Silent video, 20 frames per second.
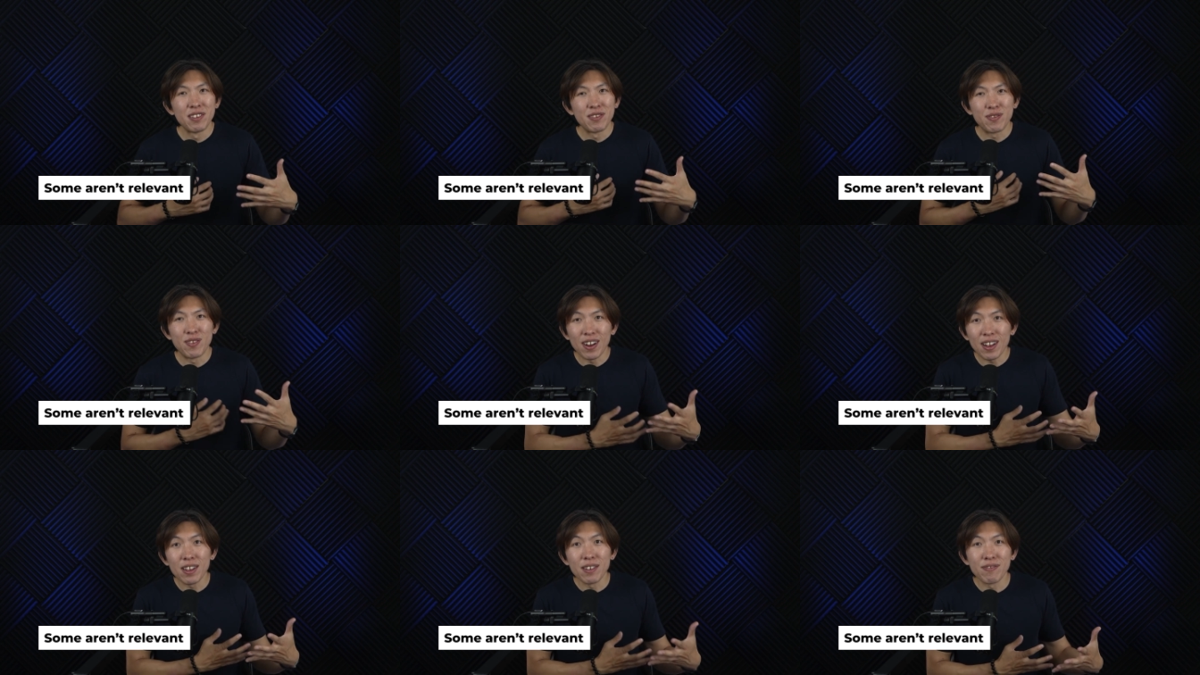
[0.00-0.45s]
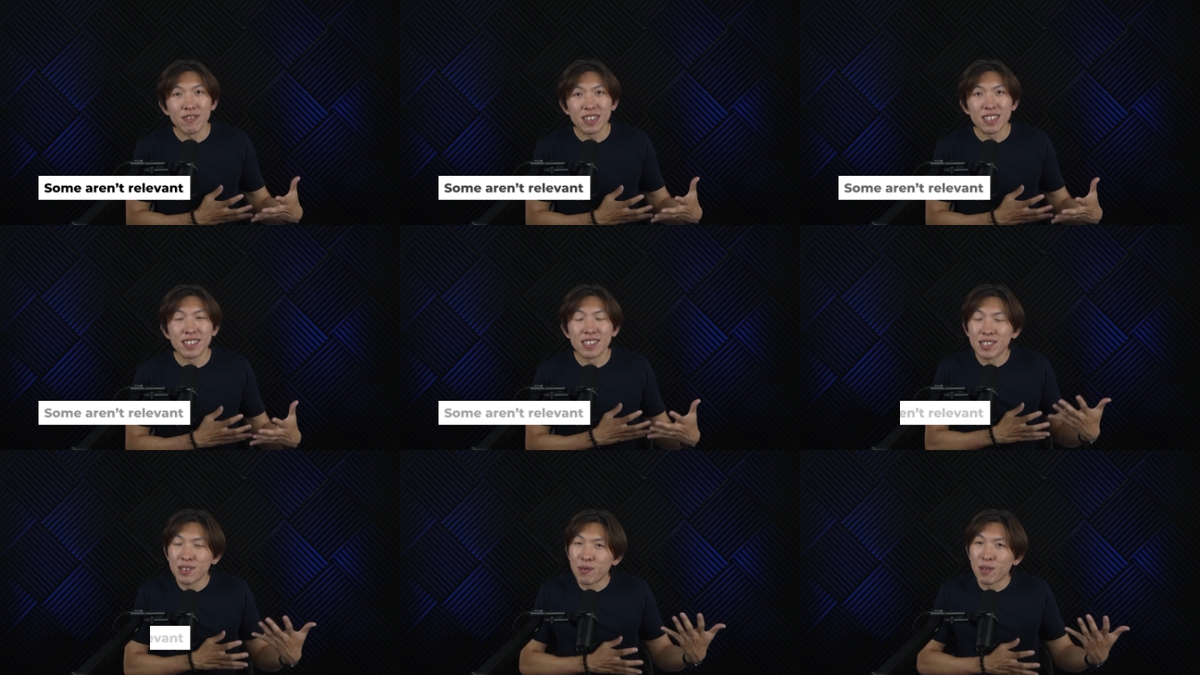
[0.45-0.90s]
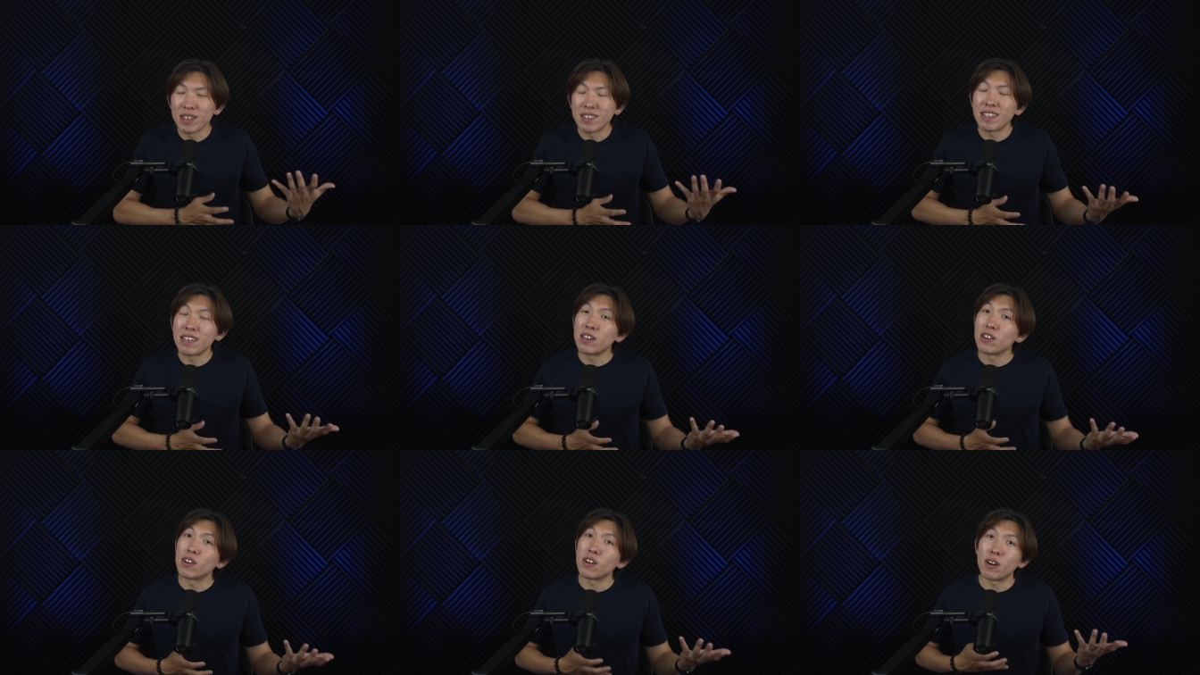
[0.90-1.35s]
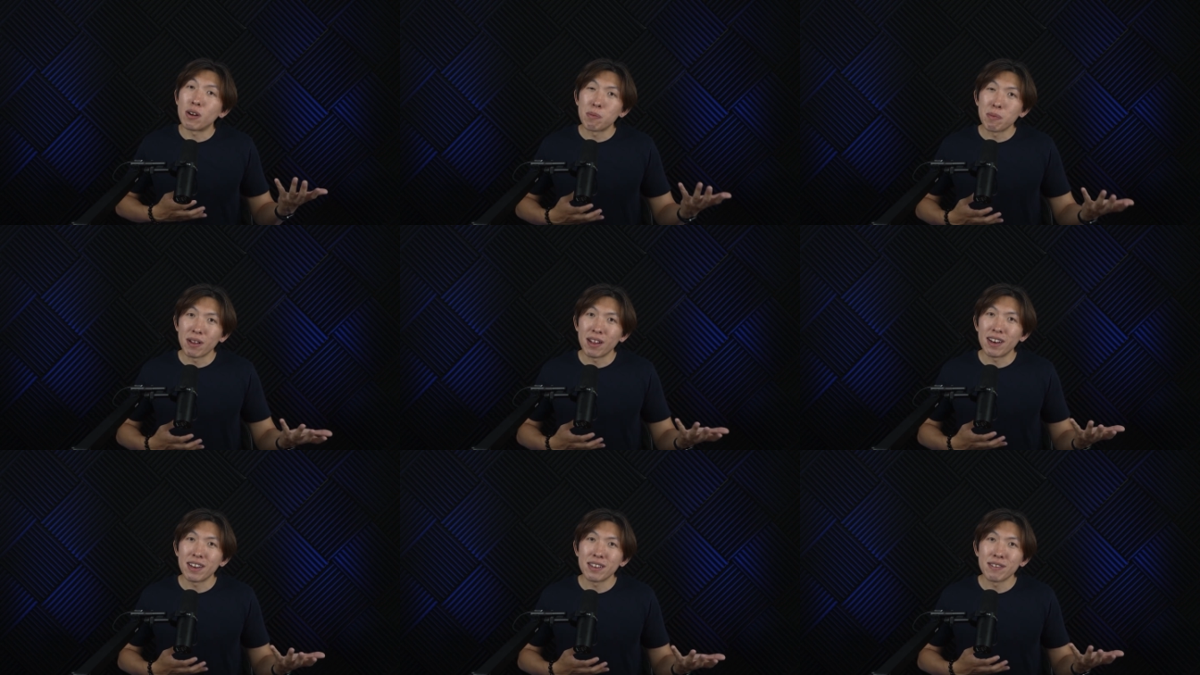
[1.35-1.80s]
relevant to what they are
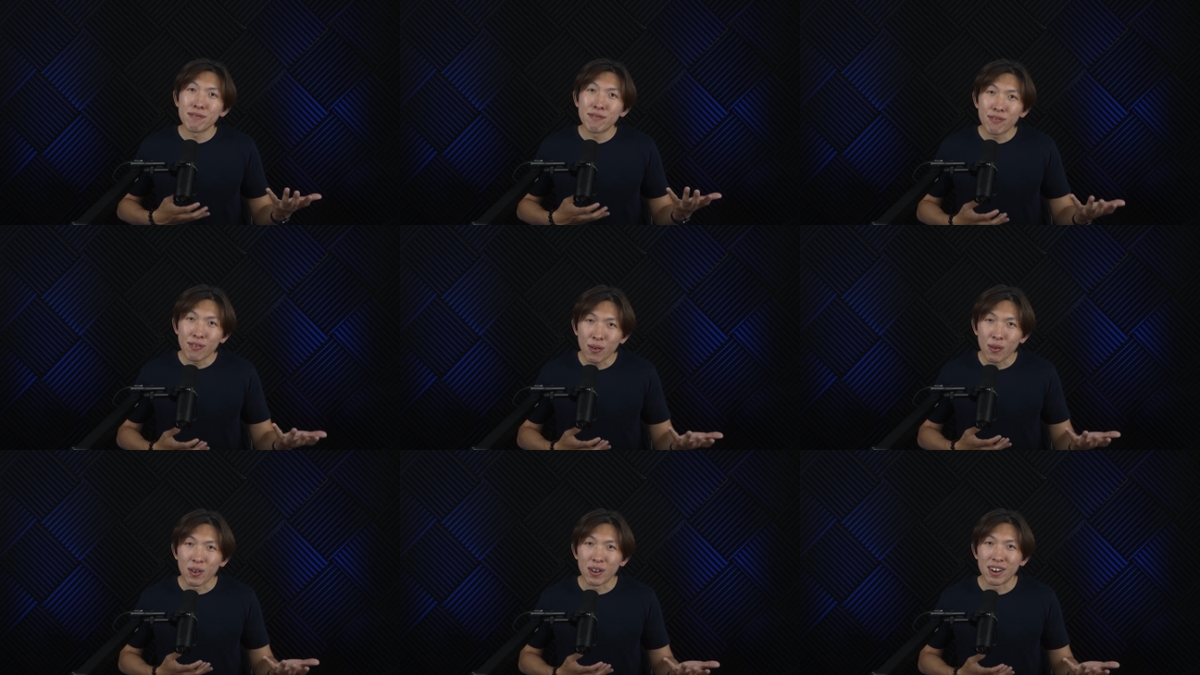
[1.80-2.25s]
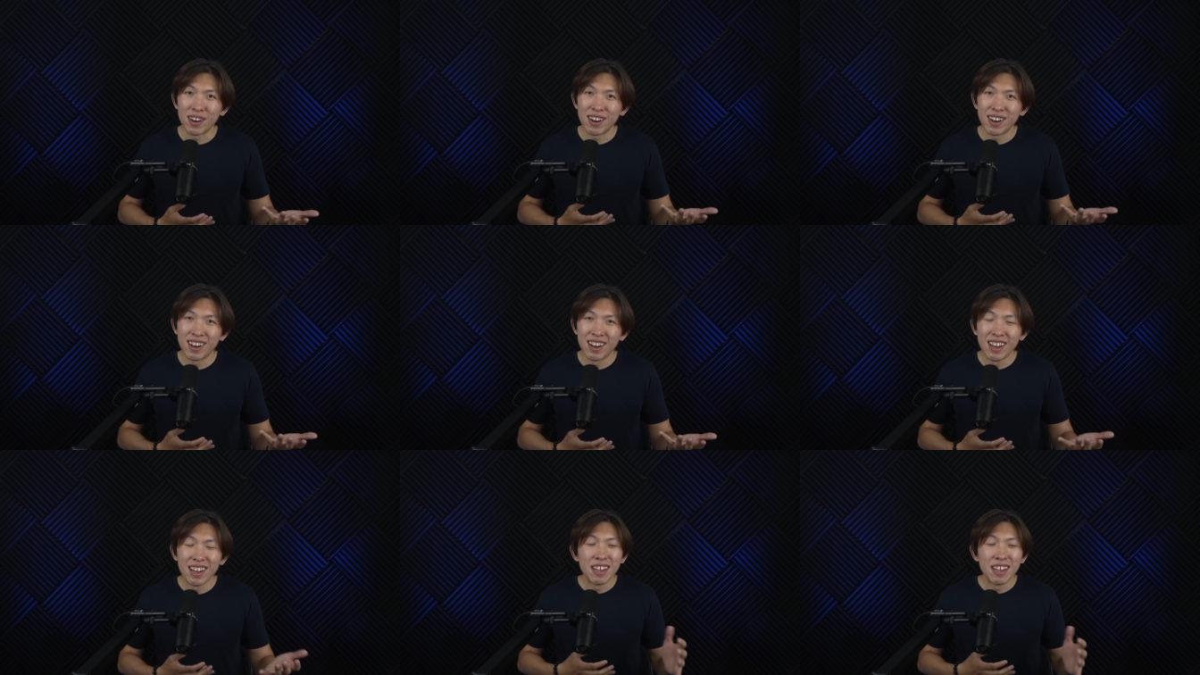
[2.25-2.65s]
applying for.